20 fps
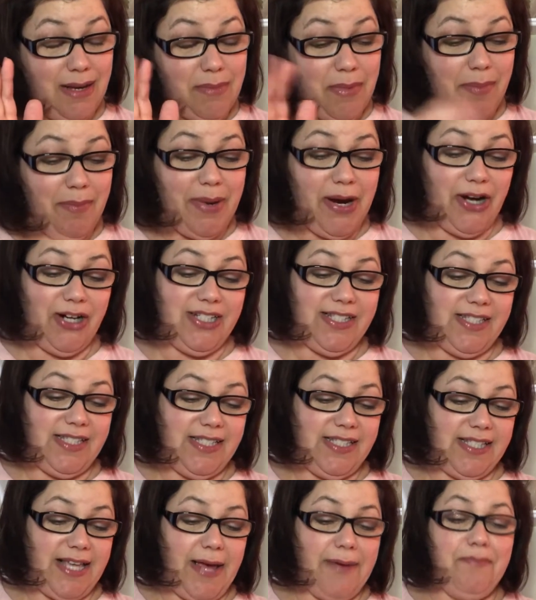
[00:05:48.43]
I'm embarrassed
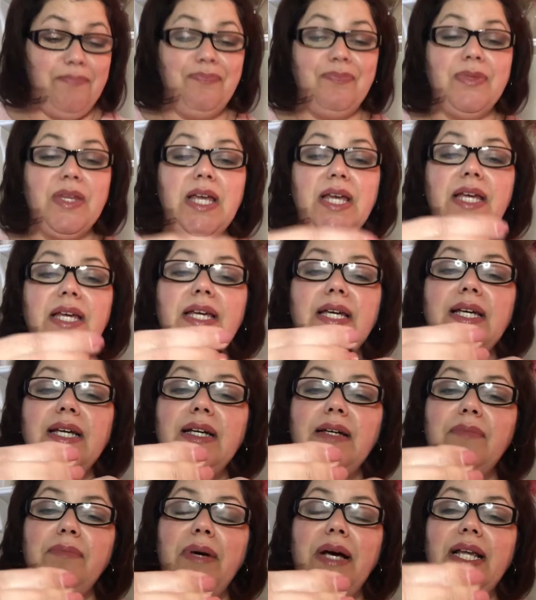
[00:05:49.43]
to say.
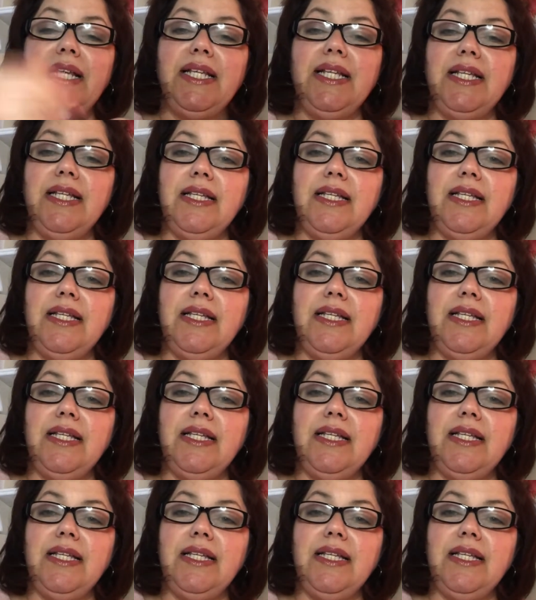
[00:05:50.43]
But